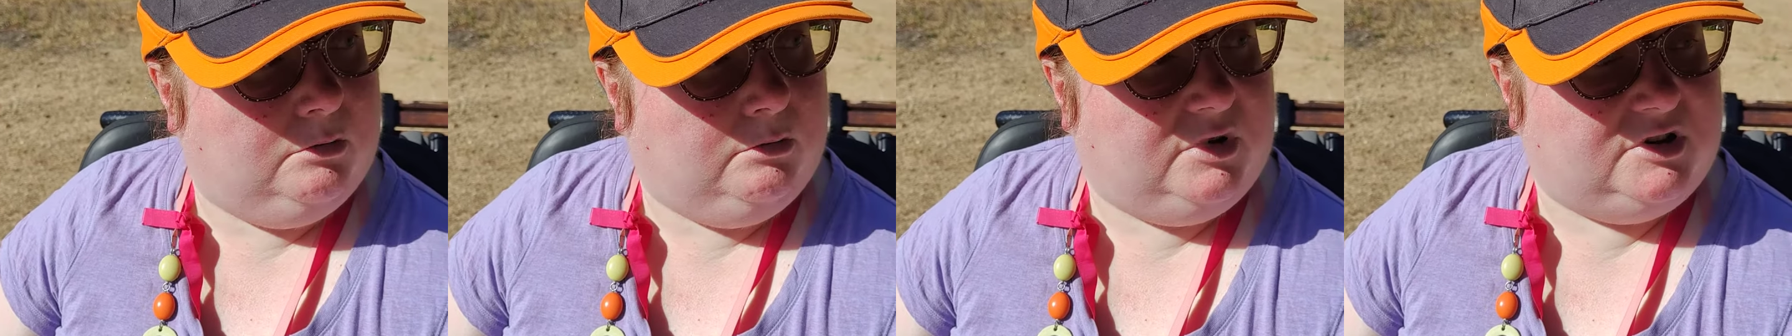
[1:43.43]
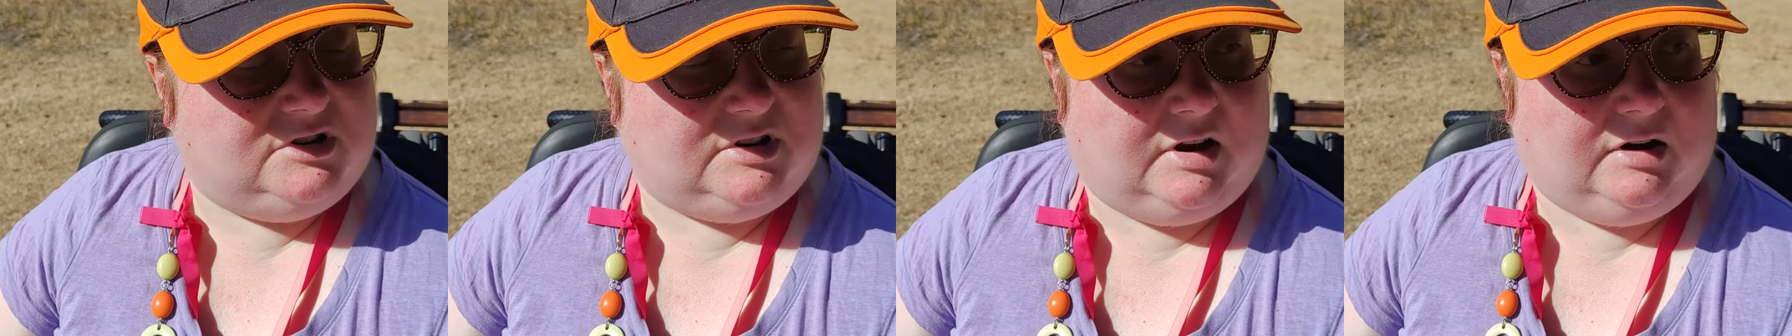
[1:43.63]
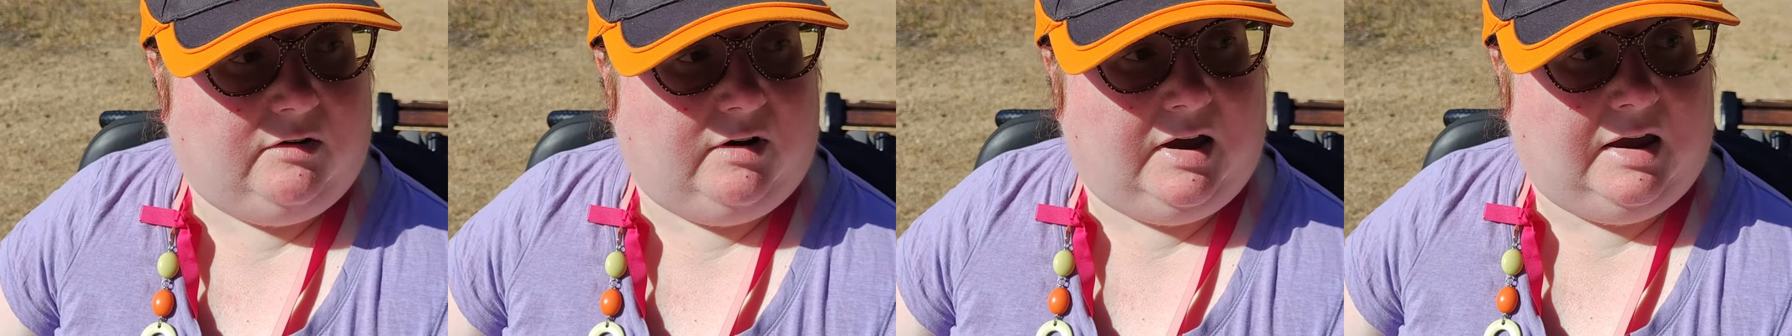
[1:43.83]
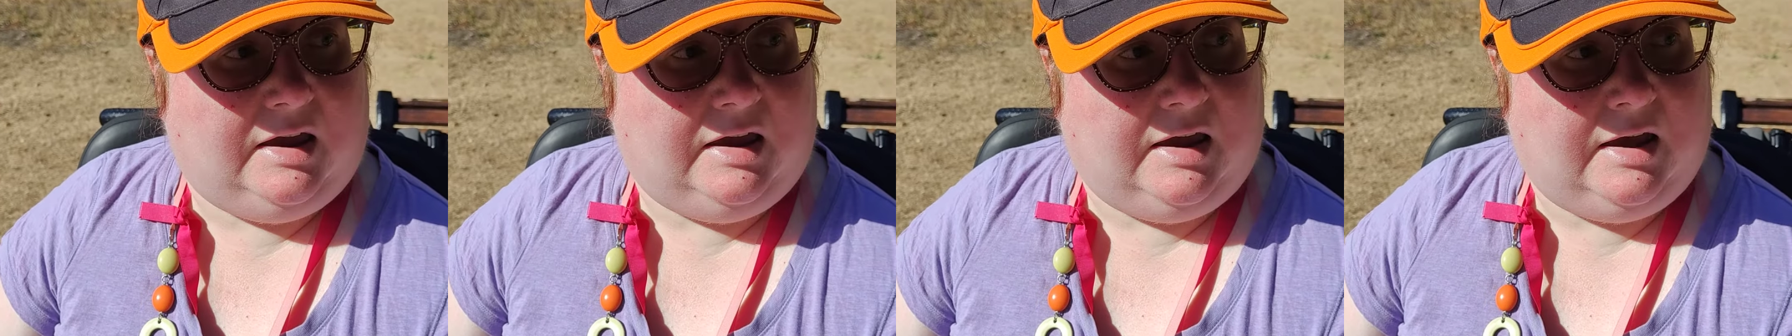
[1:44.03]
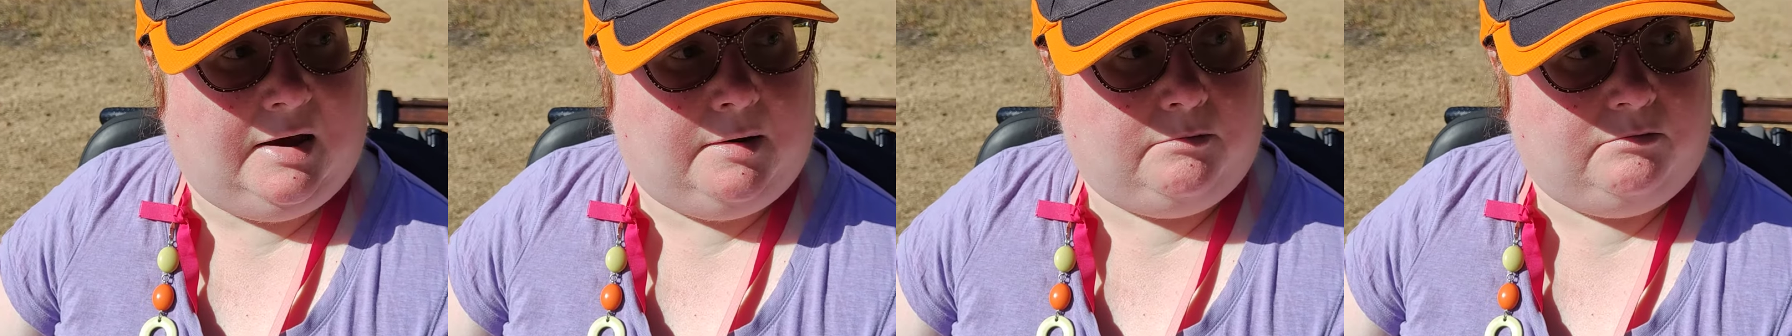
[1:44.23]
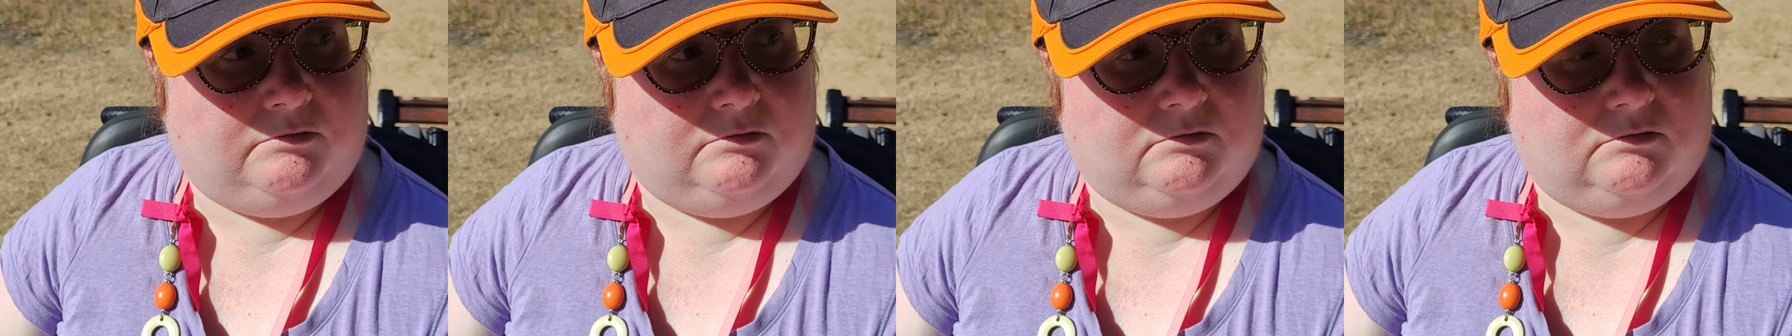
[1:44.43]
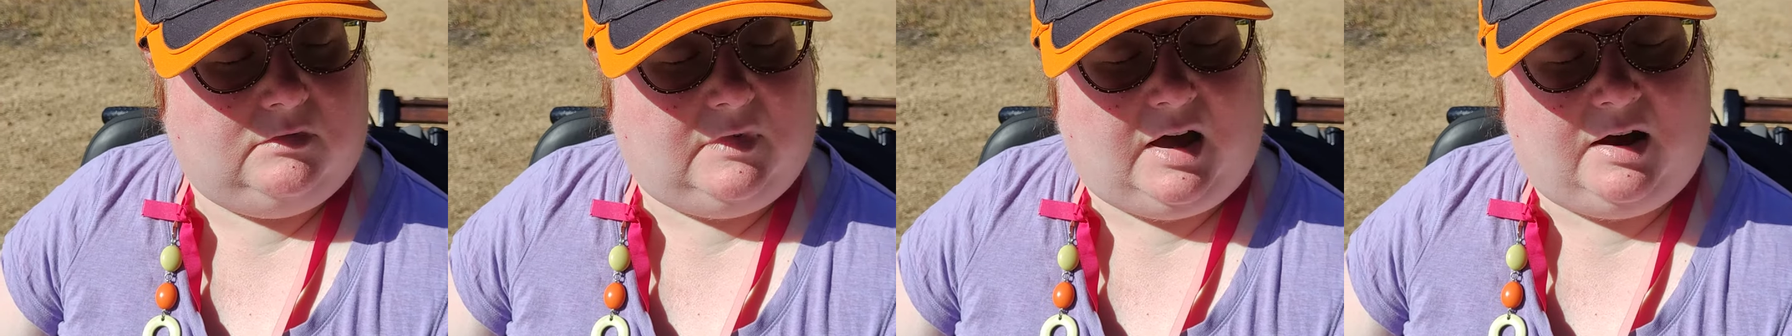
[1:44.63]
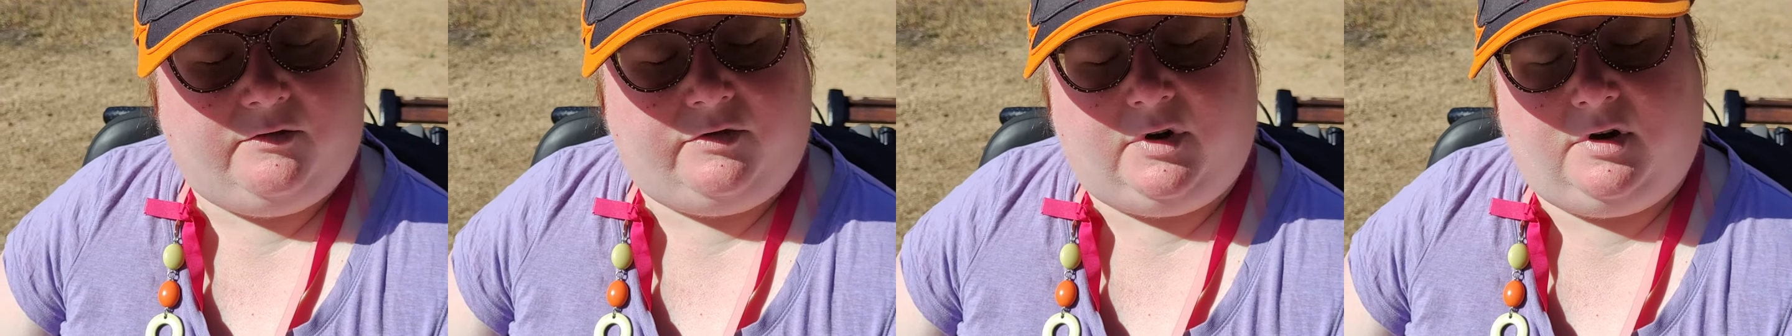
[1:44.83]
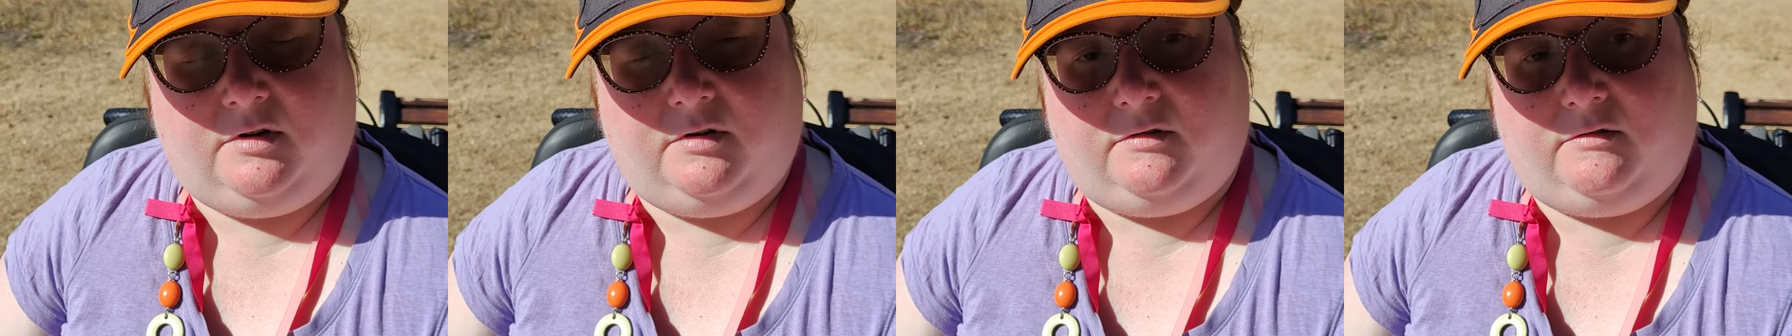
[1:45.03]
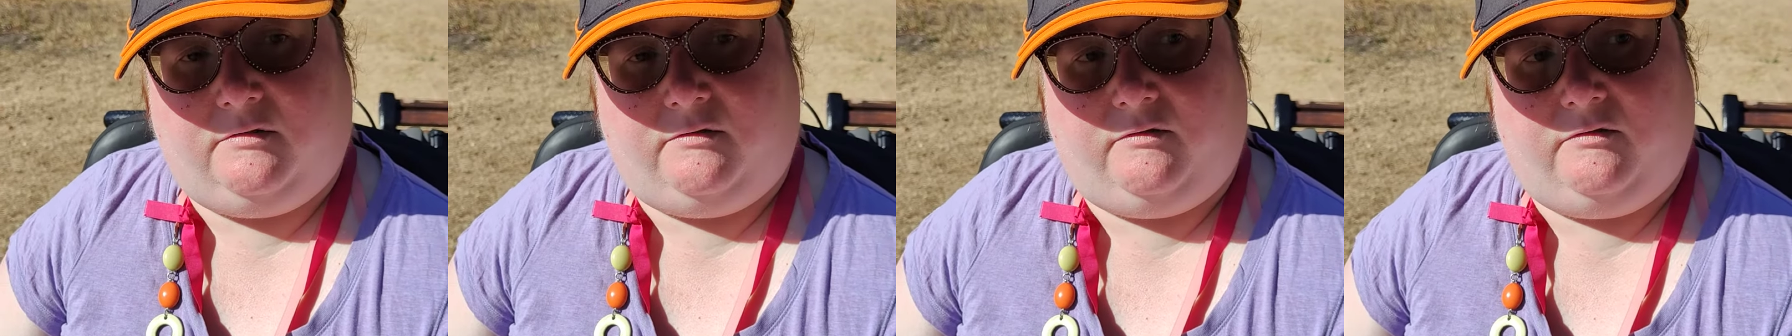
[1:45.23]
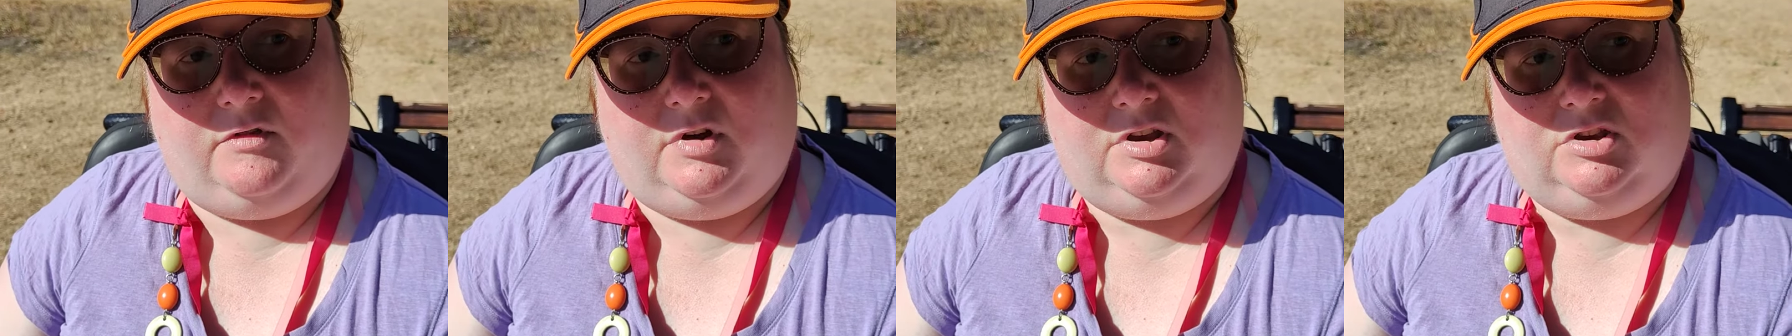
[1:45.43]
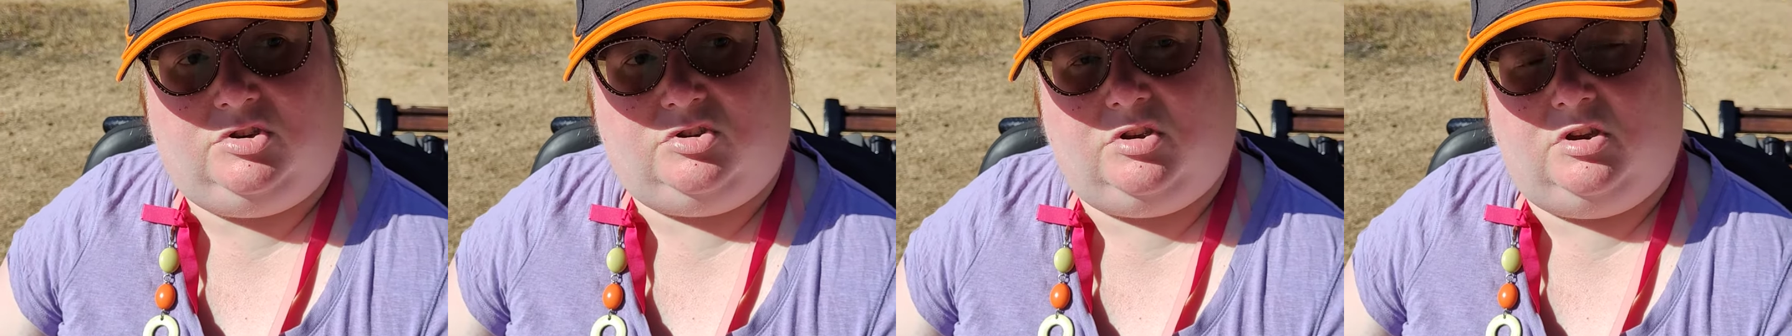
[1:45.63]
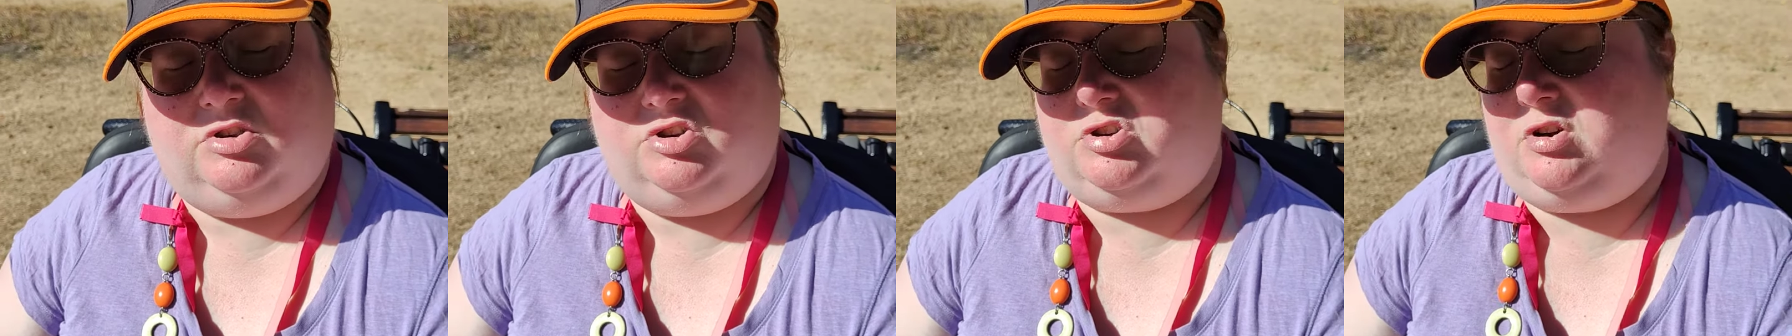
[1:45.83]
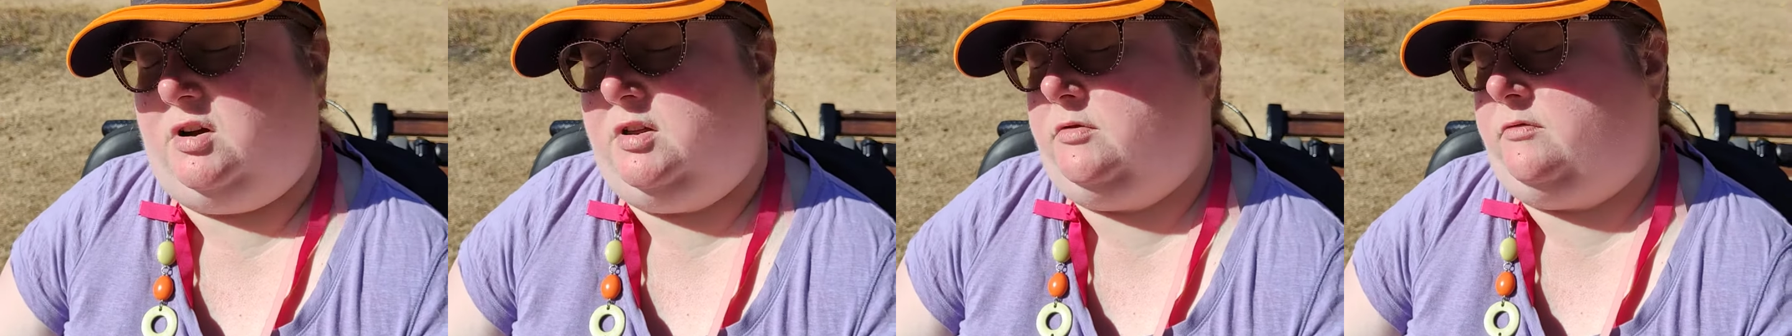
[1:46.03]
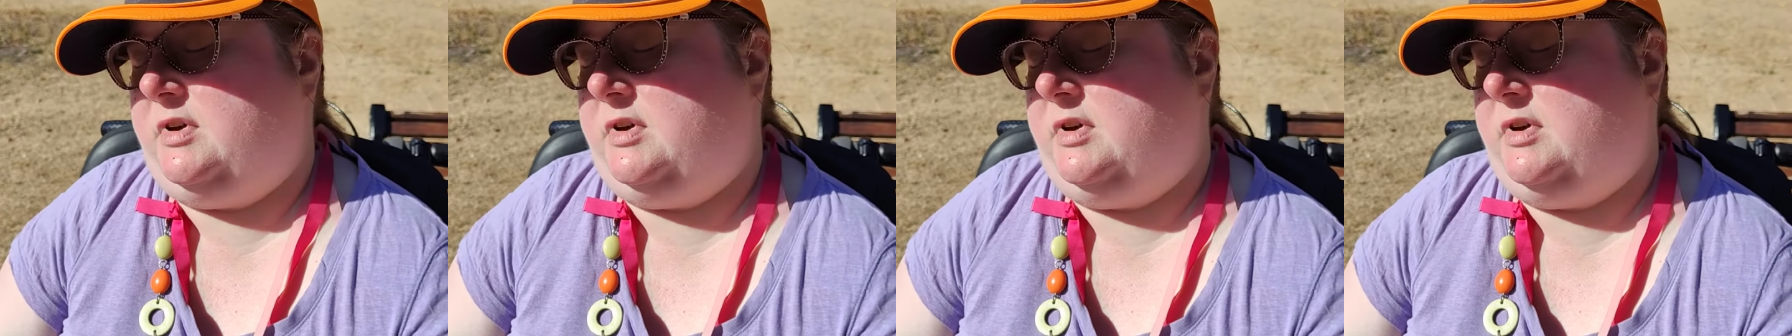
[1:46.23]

But anyway, enjoy